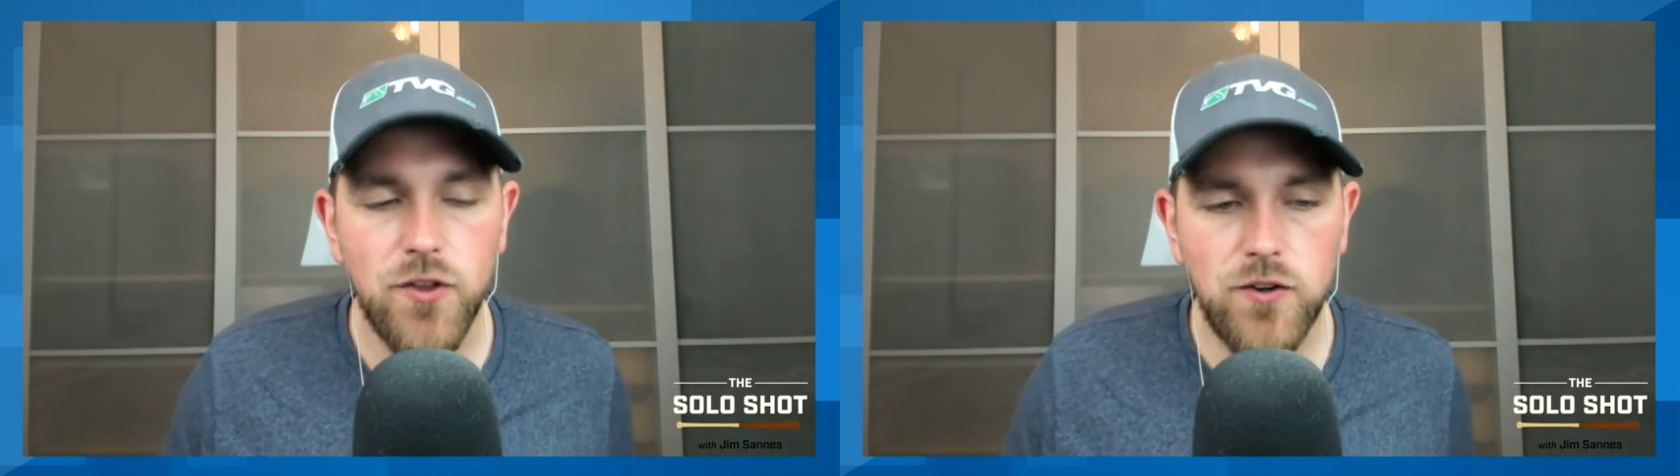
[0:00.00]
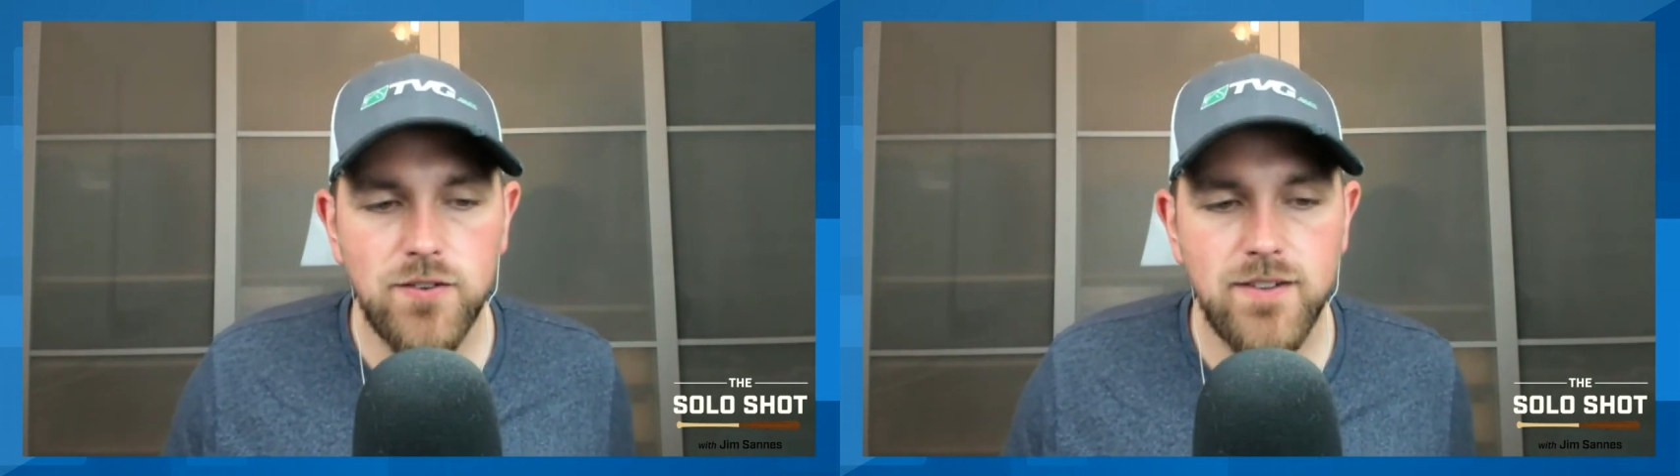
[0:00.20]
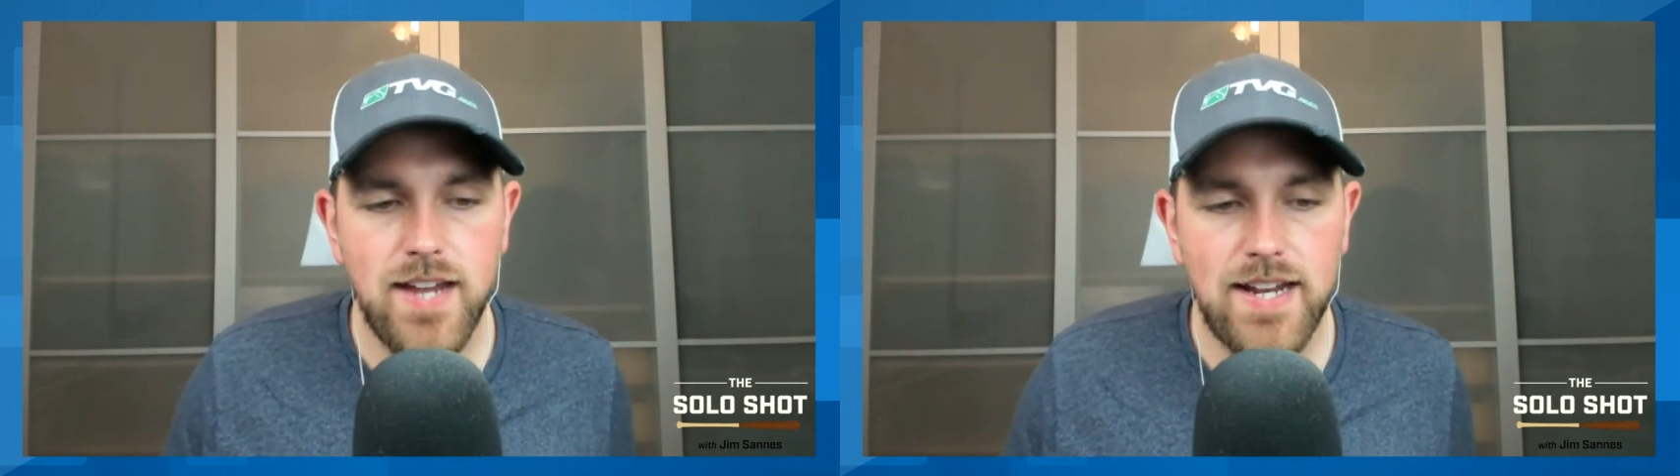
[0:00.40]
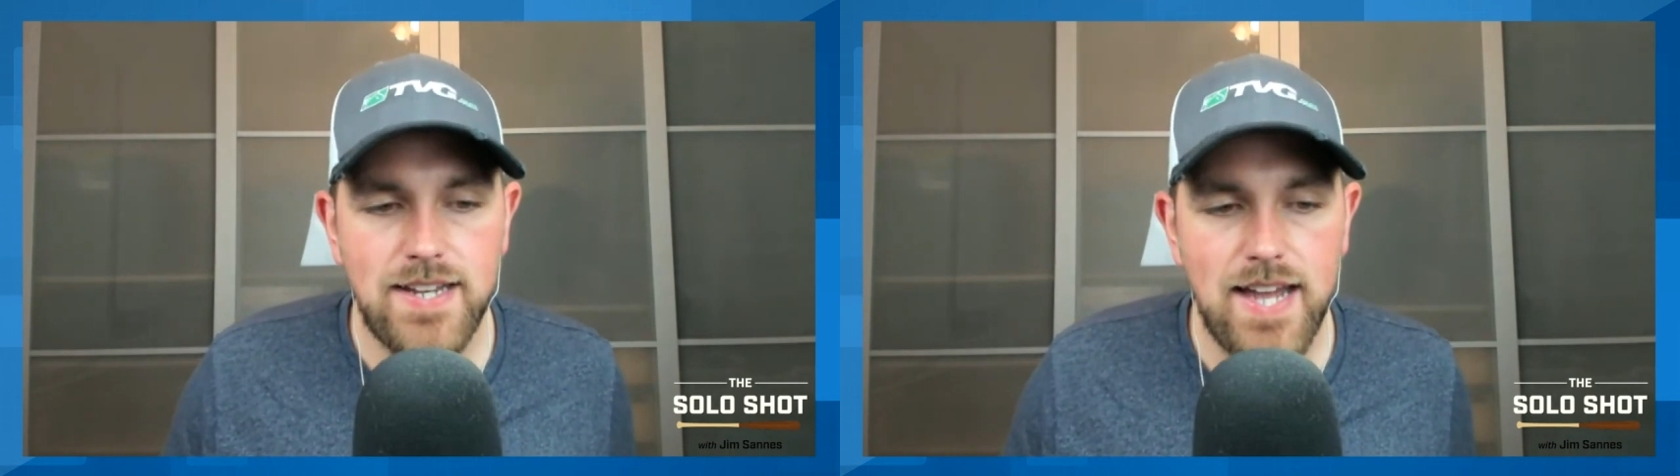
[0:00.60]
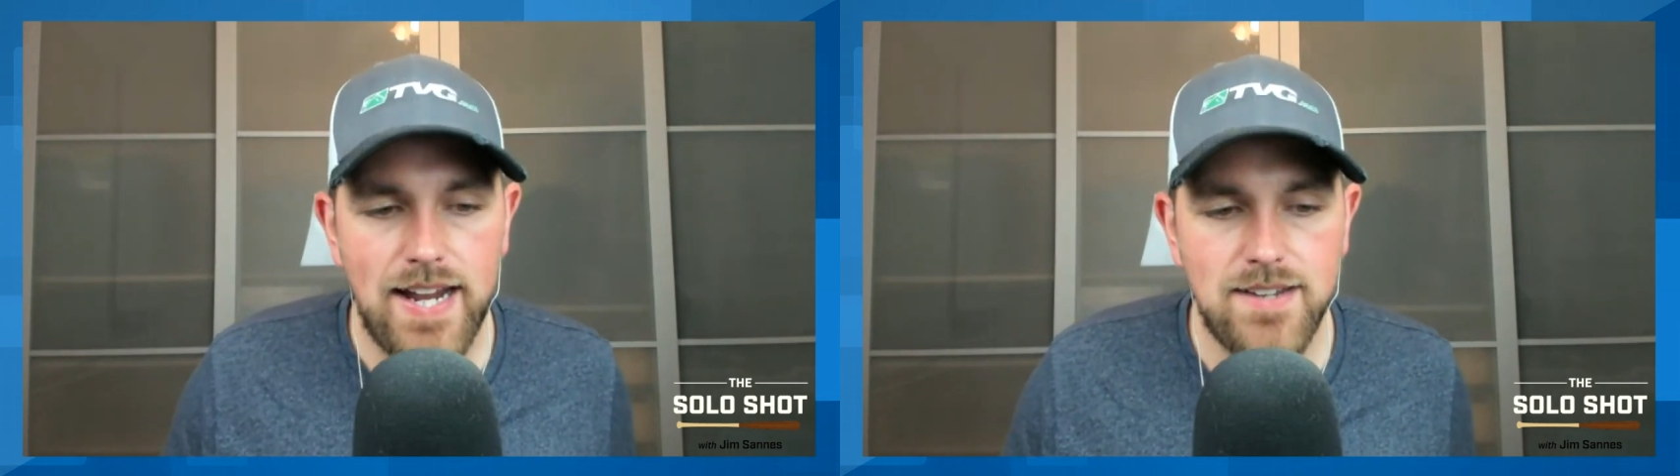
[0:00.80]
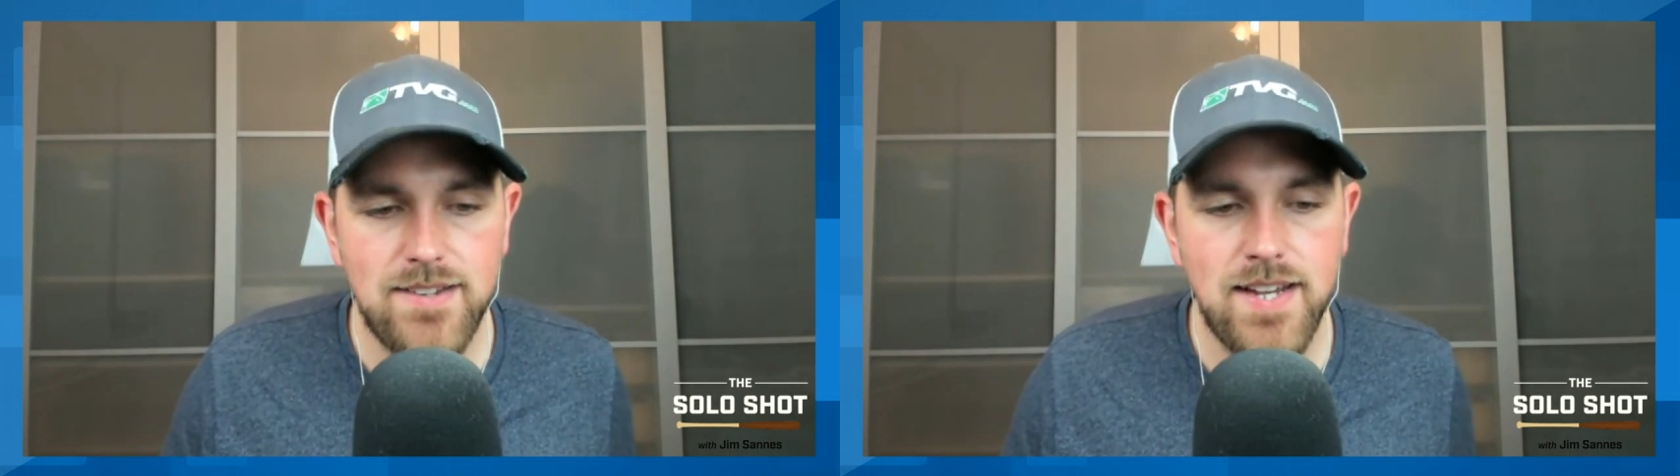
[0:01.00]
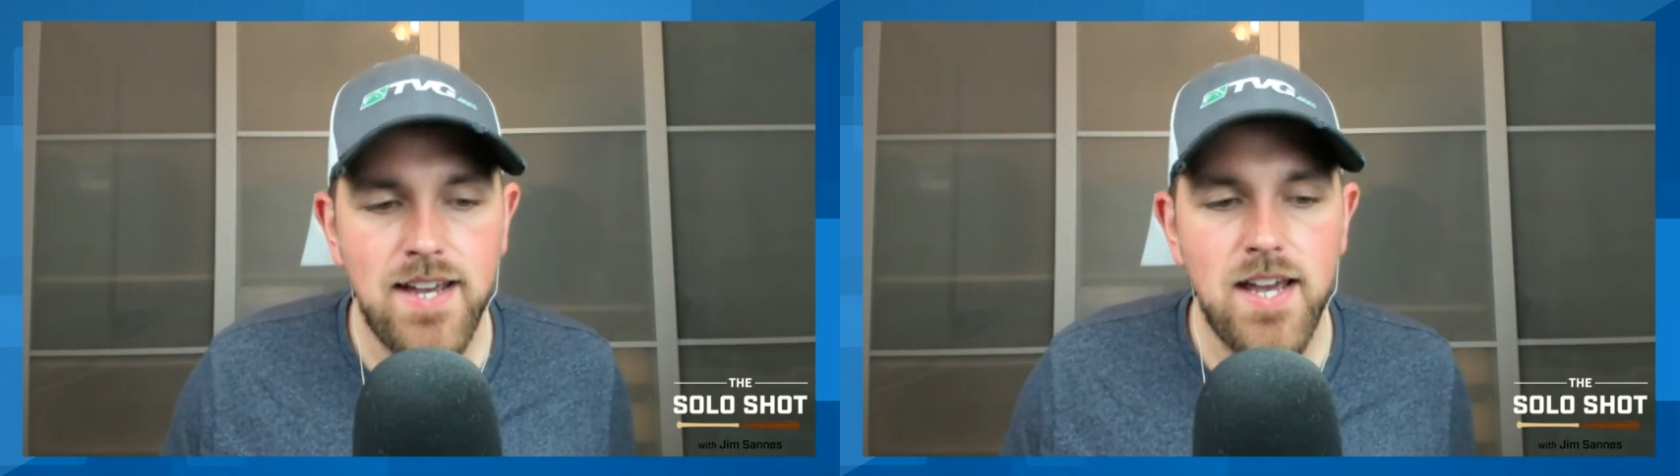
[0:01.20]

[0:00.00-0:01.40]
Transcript: Thursday night.